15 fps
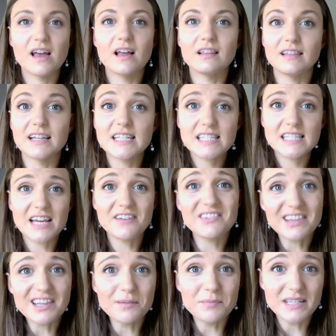Let's dive a
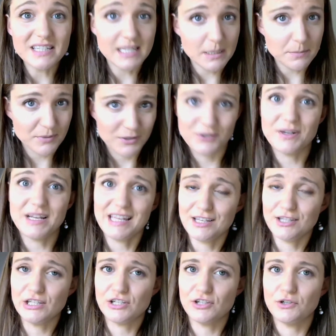little bit deeper
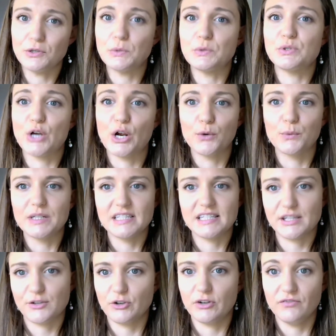into Darwin's
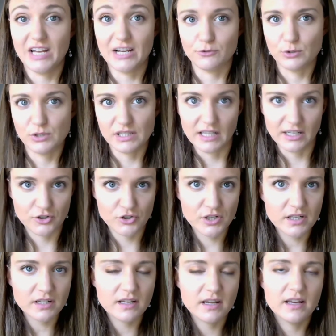theory of natural
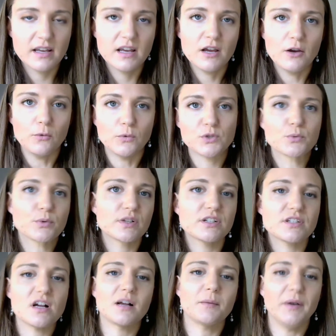selection, which we're
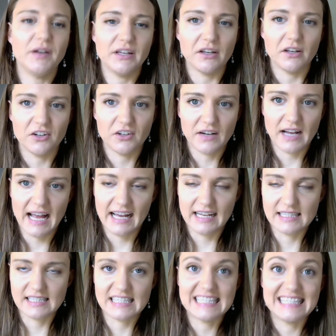going to talk about here
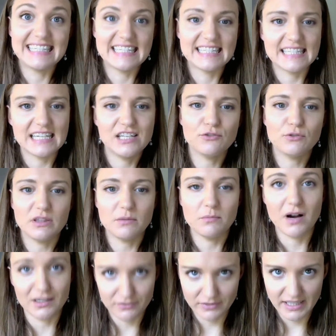as descent with
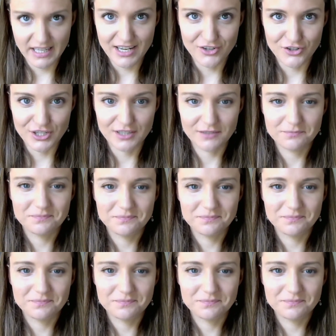modification.